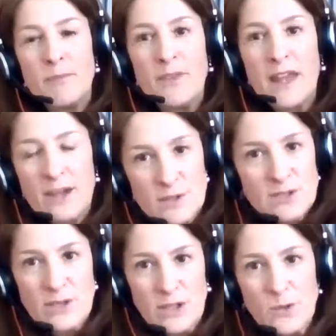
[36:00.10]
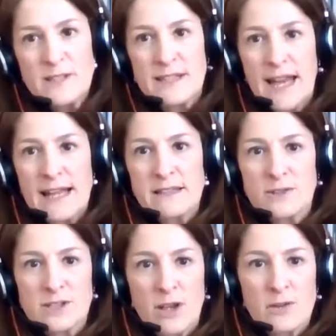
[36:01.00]
they also use that
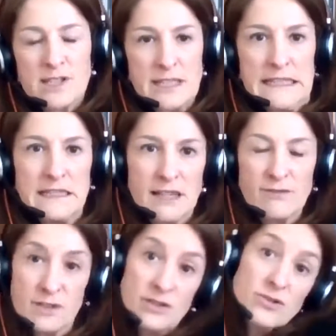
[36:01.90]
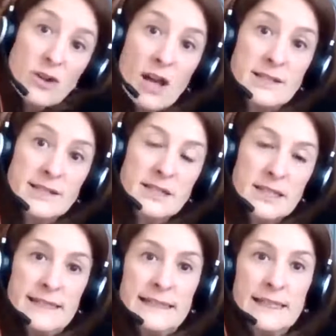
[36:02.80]
to sow seeds of distrust
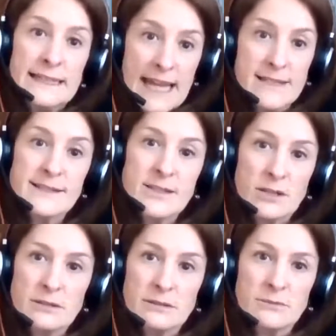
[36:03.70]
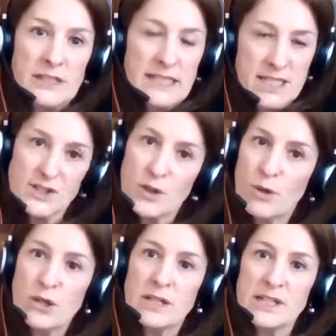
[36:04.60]
against certain religious
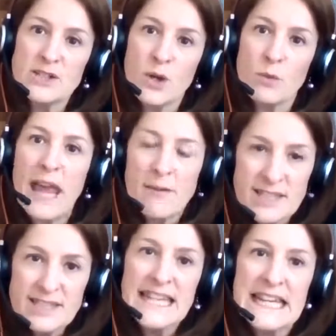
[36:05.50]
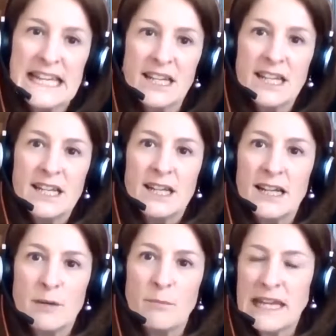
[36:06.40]
communities. So we have seen
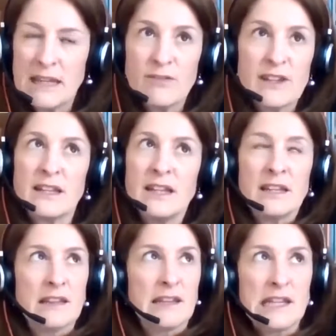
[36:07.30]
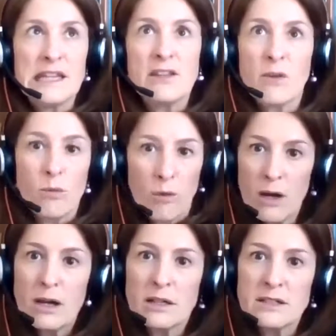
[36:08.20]
even the
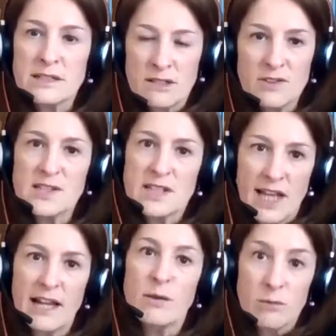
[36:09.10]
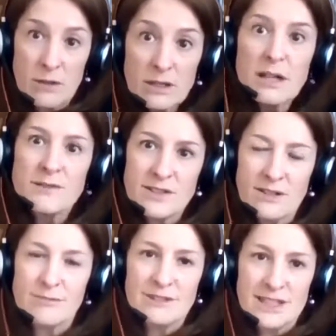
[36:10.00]
civil society work of
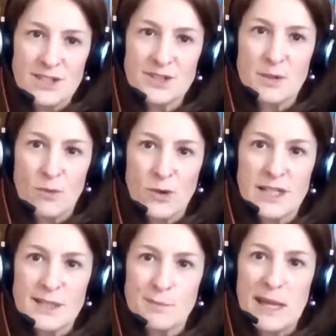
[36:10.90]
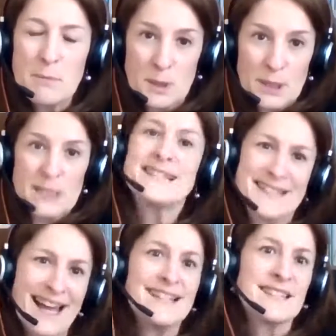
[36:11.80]
certain religious communities being
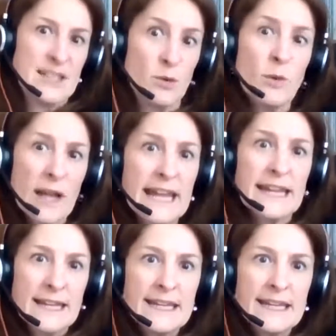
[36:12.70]
politicized in a way